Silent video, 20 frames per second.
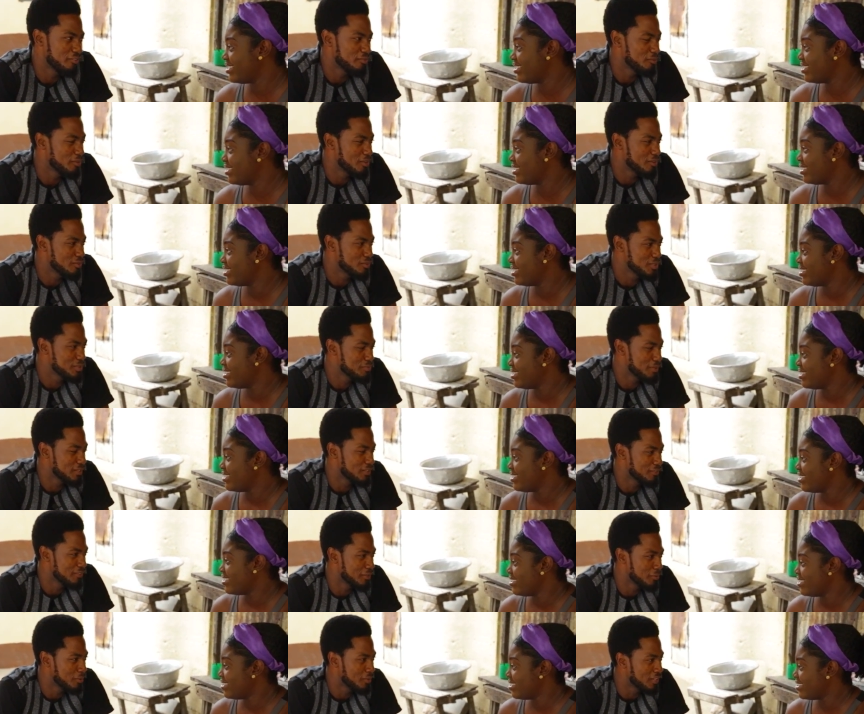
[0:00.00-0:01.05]
Speaker 1: Which part of
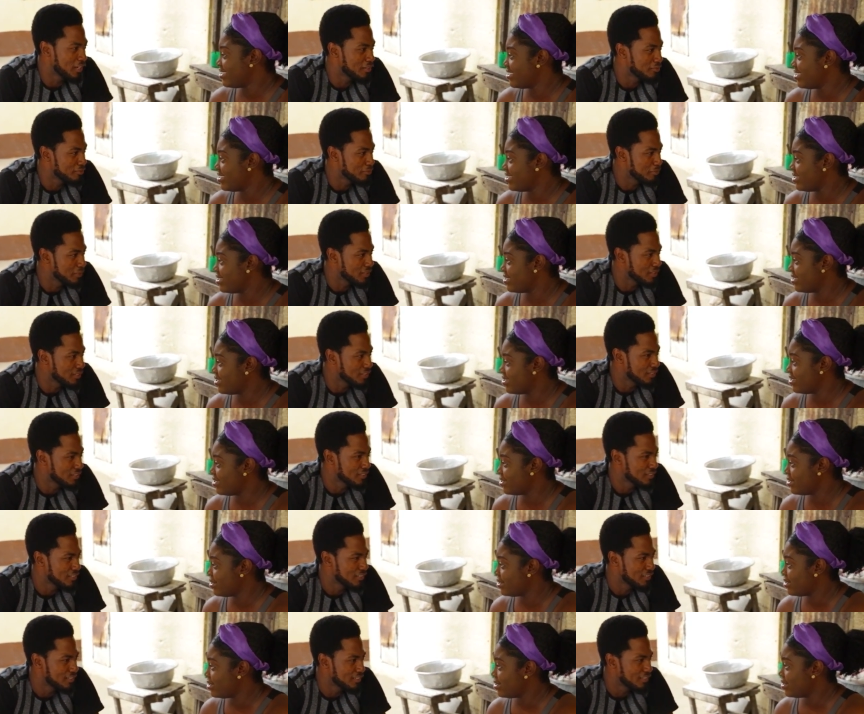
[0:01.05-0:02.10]
the world are you from again?
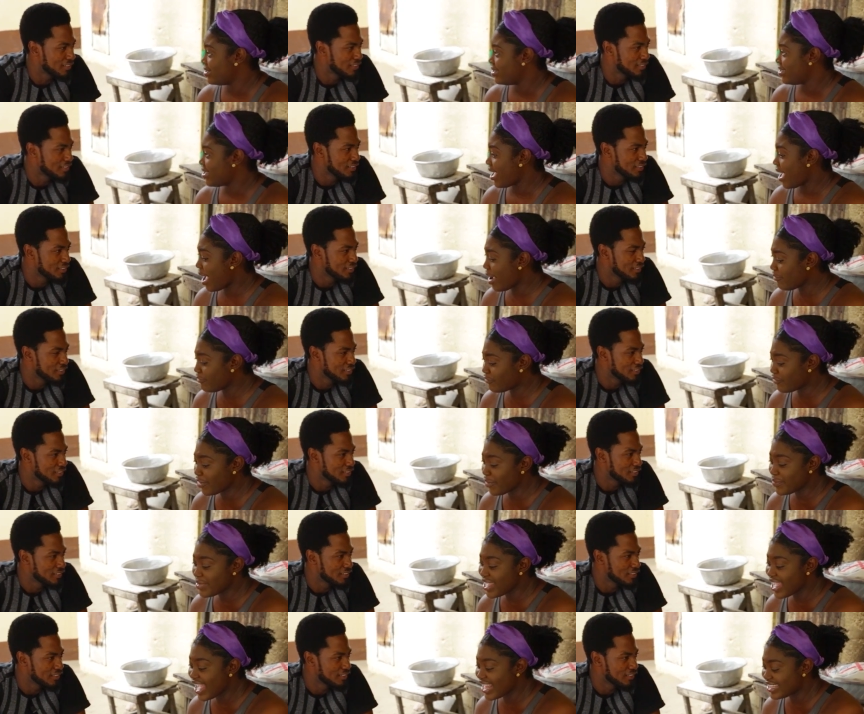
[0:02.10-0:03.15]
Speaker 2: I'm from
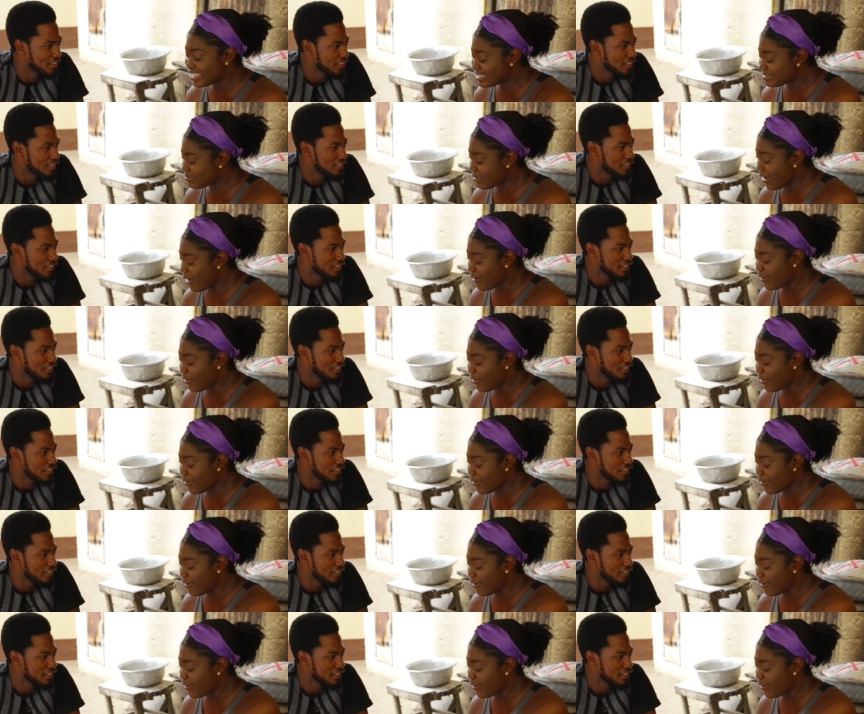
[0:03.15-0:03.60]
here. This is my